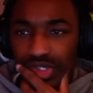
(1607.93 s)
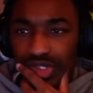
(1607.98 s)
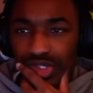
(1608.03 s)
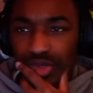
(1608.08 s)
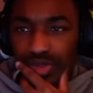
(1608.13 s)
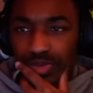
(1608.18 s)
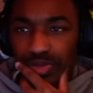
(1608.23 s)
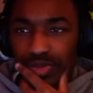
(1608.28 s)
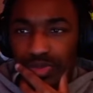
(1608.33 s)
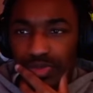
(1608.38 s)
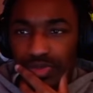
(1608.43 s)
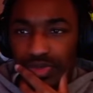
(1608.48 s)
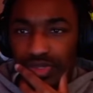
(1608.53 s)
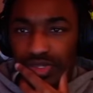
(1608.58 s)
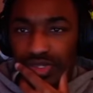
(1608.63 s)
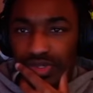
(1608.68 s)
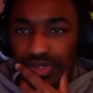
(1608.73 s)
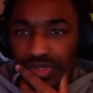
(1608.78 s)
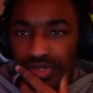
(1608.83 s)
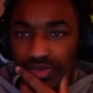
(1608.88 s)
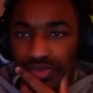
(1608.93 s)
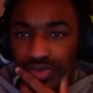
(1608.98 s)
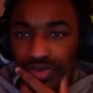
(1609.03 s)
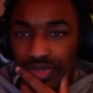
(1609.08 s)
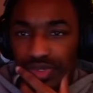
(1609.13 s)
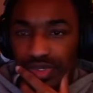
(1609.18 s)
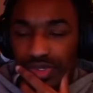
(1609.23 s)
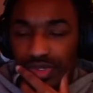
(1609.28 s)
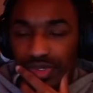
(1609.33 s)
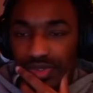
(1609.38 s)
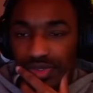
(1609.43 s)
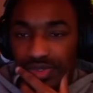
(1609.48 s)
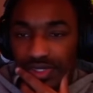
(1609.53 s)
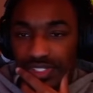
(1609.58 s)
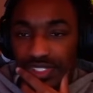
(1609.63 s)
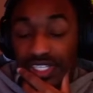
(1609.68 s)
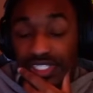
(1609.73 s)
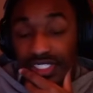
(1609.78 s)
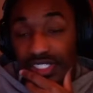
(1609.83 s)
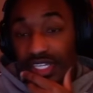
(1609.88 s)
don't put more than you can afford to
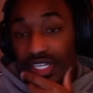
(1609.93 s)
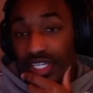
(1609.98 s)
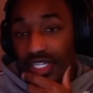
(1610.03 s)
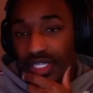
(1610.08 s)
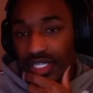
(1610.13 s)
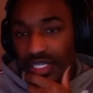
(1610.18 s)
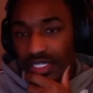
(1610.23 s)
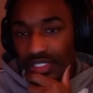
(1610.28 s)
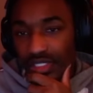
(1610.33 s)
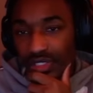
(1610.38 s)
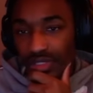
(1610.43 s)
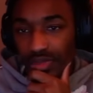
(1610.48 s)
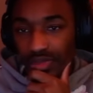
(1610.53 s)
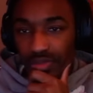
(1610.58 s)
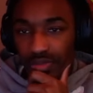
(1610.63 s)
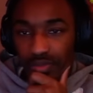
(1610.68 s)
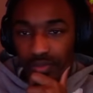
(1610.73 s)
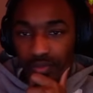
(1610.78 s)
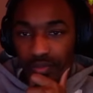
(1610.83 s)
lose. That's another thing too.